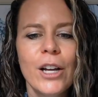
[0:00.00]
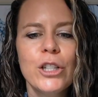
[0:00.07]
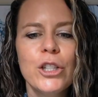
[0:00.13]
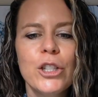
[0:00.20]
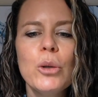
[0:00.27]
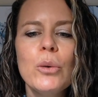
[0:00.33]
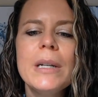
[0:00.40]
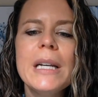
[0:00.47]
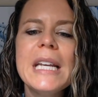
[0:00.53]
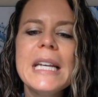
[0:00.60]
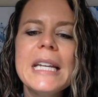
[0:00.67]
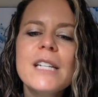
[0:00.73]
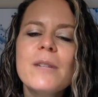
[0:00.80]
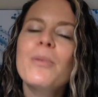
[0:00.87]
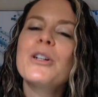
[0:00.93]
You
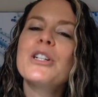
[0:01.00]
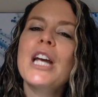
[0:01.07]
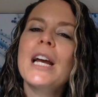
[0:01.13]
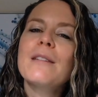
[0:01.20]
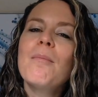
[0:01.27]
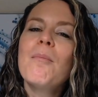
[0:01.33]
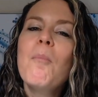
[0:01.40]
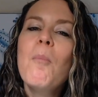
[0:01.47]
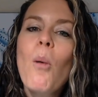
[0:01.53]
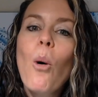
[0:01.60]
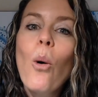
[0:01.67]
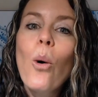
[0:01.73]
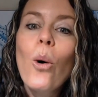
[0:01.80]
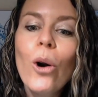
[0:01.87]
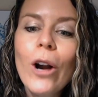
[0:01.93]
need to project
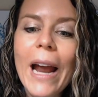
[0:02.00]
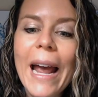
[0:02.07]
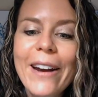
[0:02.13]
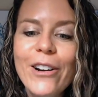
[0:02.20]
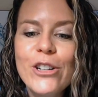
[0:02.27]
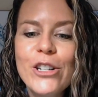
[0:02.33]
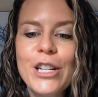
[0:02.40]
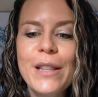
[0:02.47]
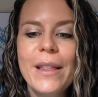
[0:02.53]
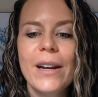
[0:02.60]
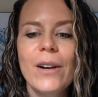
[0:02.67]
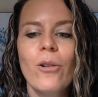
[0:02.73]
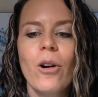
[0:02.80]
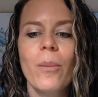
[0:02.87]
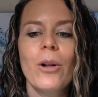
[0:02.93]
more energy
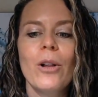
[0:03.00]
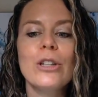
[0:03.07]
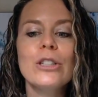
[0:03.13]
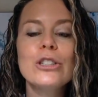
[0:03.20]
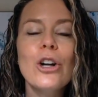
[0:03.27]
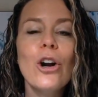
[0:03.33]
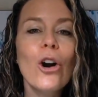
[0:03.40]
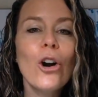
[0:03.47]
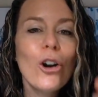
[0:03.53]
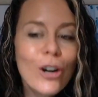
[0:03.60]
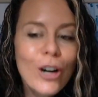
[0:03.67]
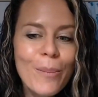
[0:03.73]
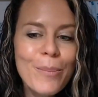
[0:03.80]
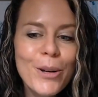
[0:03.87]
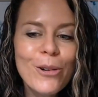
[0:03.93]
than normal.
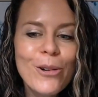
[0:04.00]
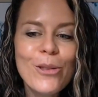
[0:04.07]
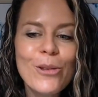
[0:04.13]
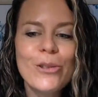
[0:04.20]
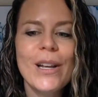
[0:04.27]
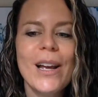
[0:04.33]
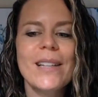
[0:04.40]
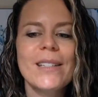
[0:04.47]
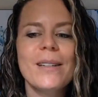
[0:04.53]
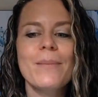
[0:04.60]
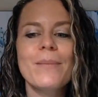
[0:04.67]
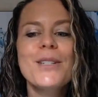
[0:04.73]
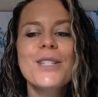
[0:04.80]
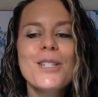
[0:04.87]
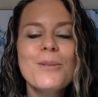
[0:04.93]
Turn up your
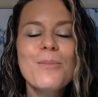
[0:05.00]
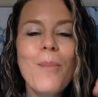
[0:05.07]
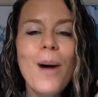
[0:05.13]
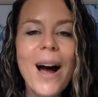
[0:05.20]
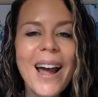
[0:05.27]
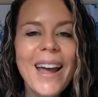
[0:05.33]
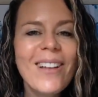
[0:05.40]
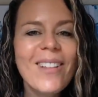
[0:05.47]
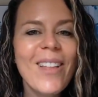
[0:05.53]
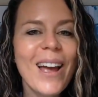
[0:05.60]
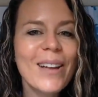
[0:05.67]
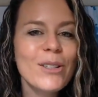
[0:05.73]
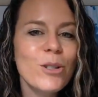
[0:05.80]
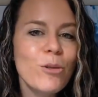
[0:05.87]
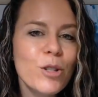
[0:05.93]
enthusiasm. Smile
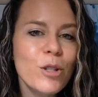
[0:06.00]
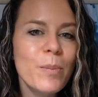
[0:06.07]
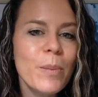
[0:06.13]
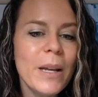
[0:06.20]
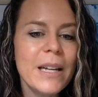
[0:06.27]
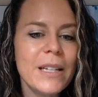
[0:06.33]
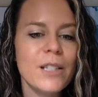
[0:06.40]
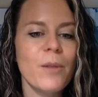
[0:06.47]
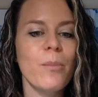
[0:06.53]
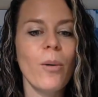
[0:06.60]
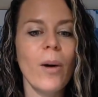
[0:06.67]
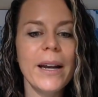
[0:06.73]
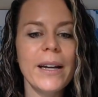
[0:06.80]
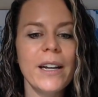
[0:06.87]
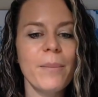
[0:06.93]
as you speak to
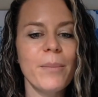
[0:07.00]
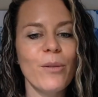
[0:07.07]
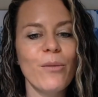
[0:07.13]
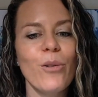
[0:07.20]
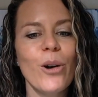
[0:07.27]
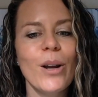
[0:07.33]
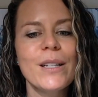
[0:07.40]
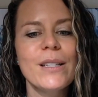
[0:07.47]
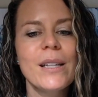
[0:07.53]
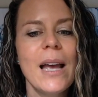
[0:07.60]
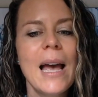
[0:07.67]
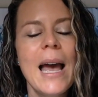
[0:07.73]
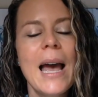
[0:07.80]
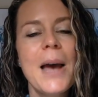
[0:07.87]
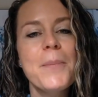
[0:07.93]
brighten up your voice.
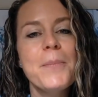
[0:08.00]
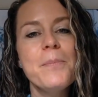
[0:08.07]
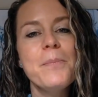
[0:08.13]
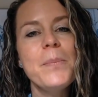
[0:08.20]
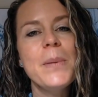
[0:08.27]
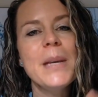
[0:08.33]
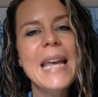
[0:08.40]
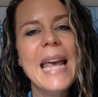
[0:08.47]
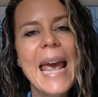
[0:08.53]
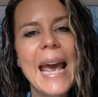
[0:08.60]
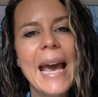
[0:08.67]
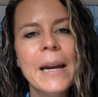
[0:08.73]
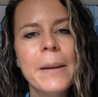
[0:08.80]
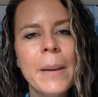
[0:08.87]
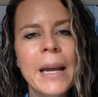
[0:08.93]
Be
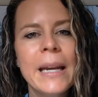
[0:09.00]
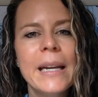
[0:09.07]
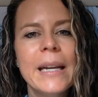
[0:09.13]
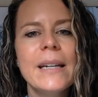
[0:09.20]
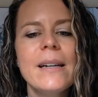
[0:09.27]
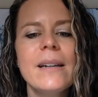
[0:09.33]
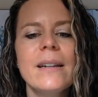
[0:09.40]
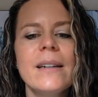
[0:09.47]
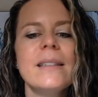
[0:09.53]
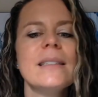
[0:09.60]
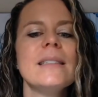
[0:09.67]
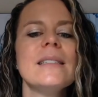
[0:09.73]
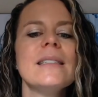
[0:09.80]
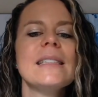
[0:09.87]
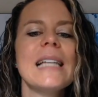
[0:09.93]
animated.
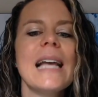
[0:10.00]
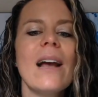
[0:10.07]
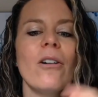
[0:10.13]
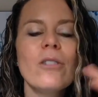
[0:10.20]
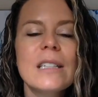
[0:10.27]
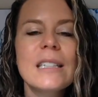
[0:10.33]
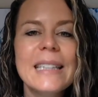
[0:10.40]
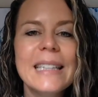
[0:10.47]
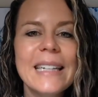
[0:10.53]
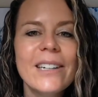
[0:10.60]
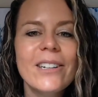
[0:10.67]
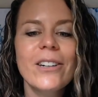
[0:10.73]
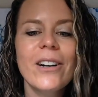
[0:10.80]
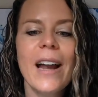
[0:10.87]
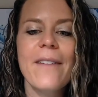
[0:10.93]
sound
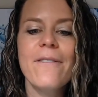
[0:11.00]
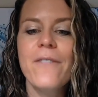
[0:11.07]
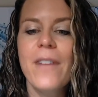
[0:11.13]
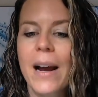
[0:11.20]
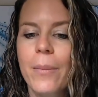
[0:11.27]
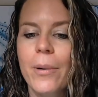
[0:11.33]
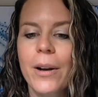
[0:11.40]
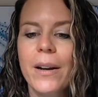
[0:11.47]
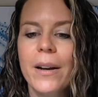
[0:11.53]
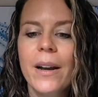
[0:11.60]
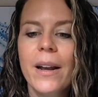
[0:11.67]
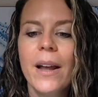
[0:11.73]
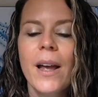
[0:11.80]
clear and vibrant.